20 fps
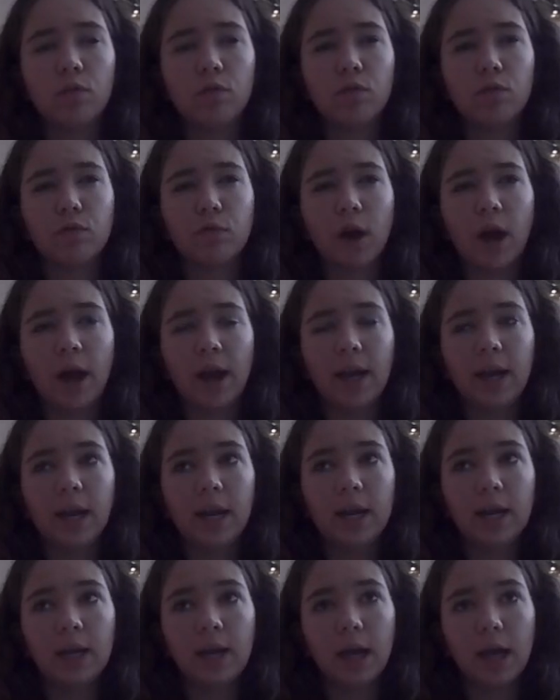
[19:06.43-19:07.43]
Friday
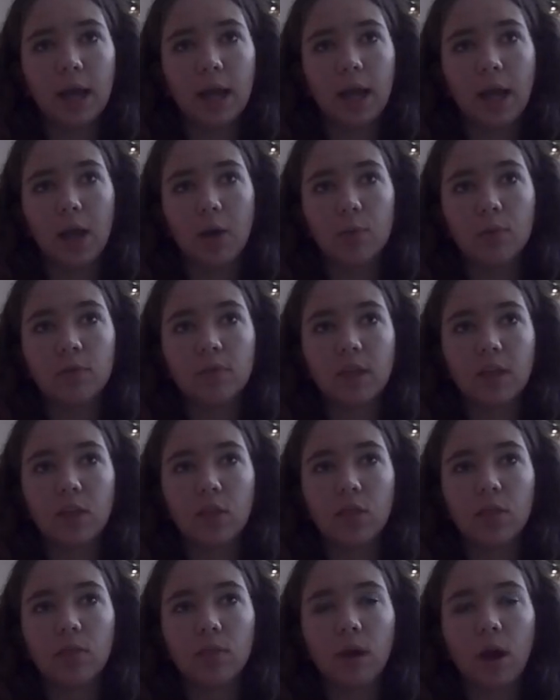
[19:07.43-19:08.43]
night, it was like,
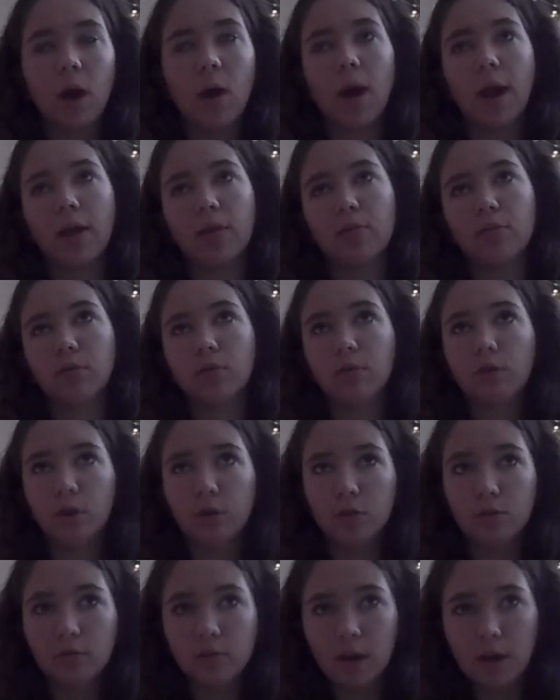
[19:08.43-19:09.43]
okay, so
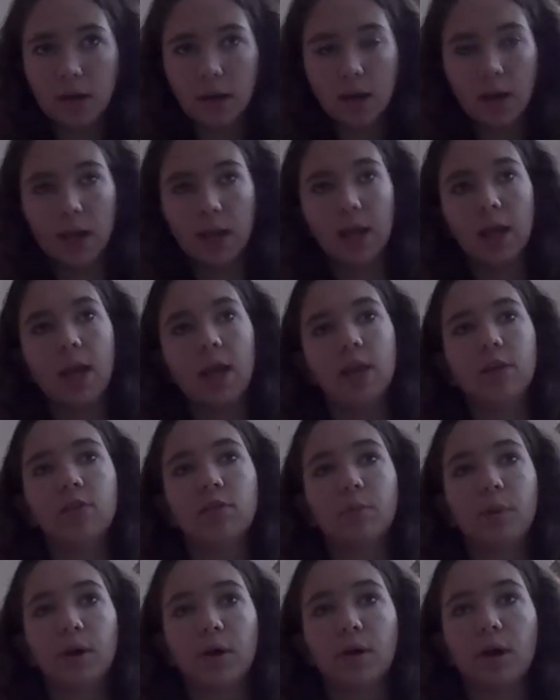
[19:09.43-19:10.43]
Thursday night into
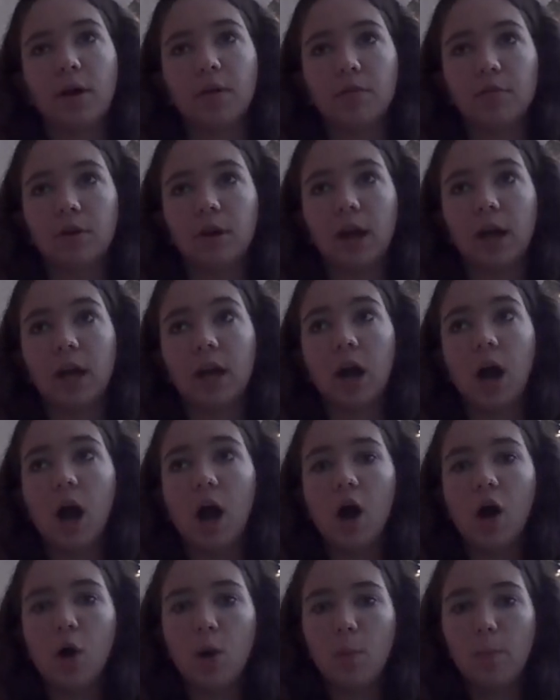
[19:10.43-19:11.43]
my recovery, I got
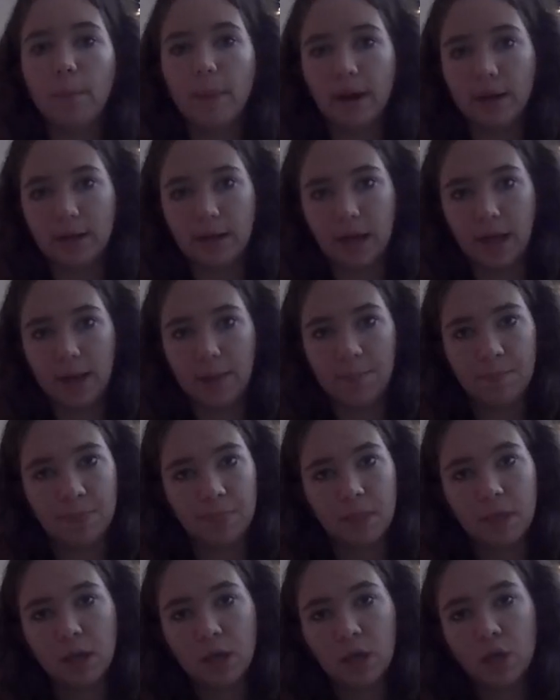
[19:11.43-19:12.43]
home Monday.
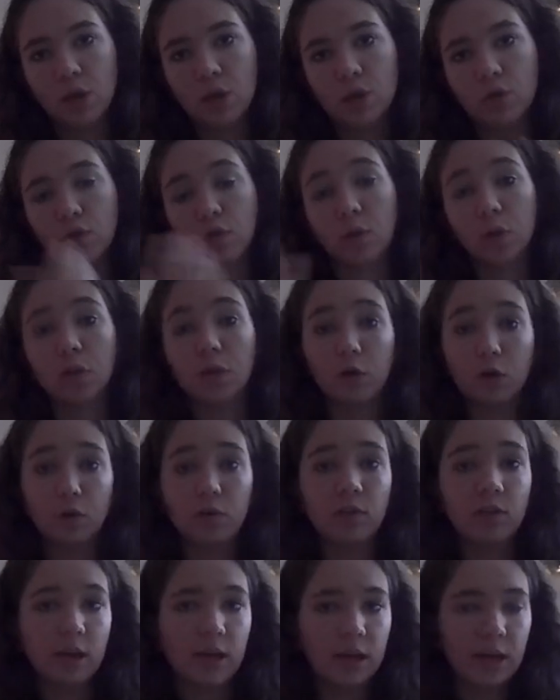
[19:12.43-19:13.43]
So
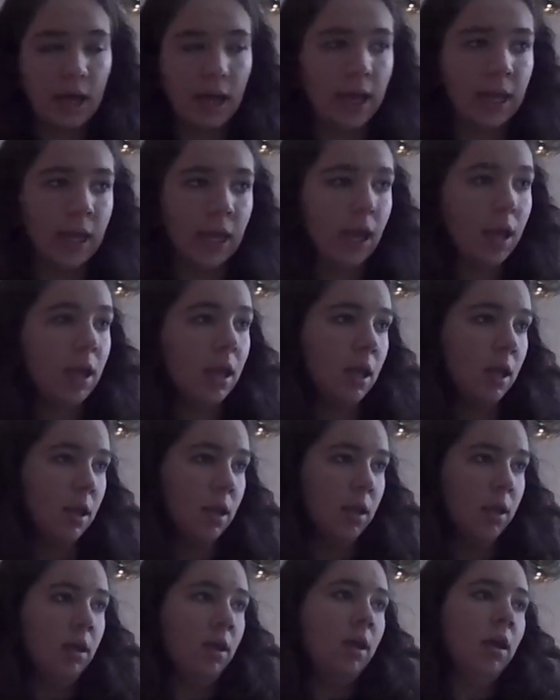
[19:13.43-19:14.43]
Thursday night,
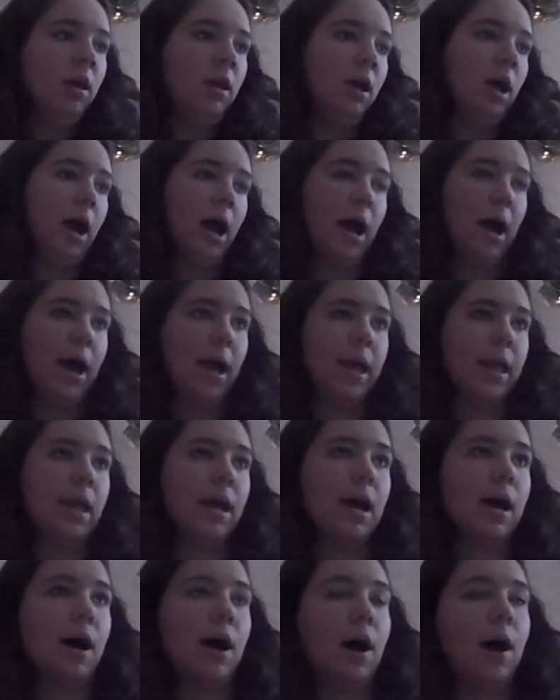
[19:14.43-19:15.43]
I,
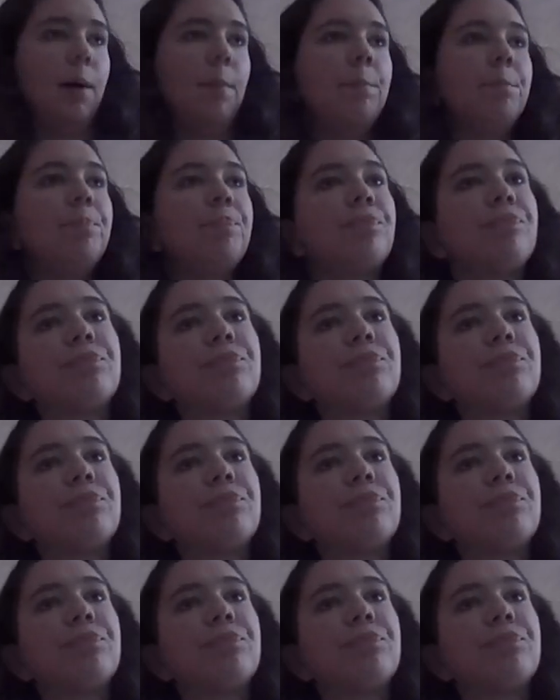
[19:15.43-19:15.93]
um,